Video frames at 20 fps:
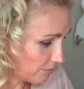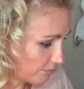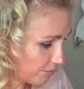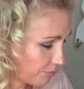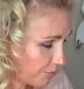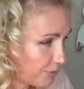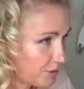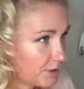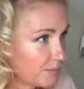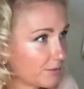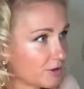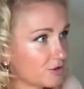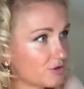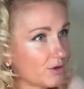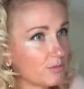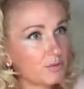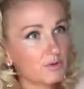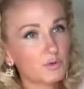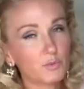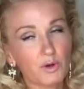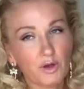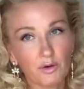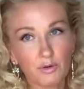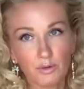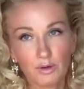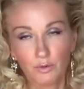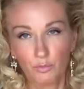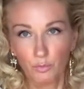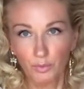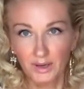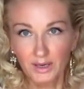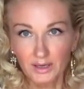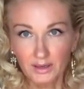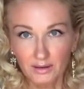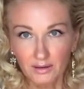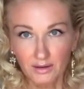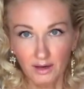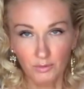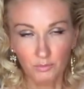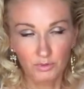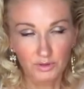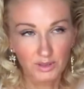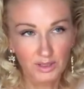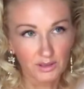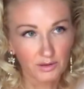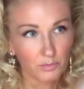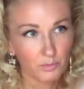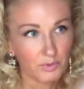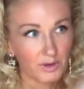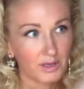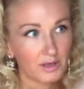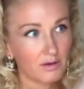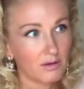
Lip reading: pretty much I was wearing a wig. I would get a wig